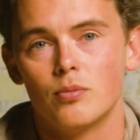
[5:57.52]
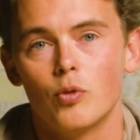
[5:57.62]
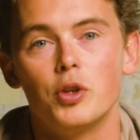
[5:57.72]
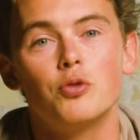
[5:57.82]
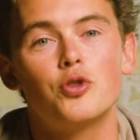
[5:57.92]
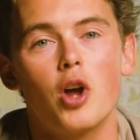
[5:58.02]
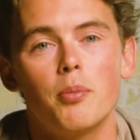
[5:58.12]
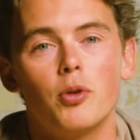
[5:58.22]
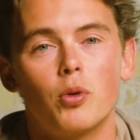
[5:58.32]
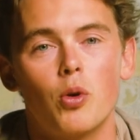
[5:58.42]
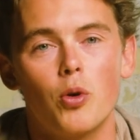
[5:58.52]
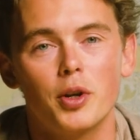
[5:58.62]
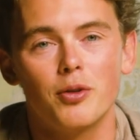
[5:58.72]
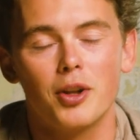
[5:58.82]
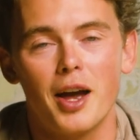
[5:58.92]
When you stop the
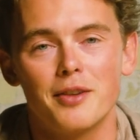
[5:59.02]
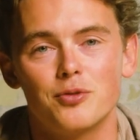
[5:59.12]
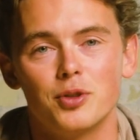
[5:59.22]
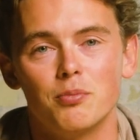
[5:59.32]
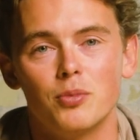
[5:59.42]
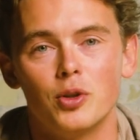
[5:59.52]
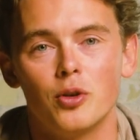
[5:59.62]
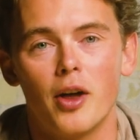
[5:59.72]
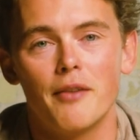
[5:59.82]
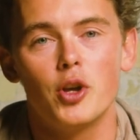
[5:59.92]
recording or live stream, you'll have the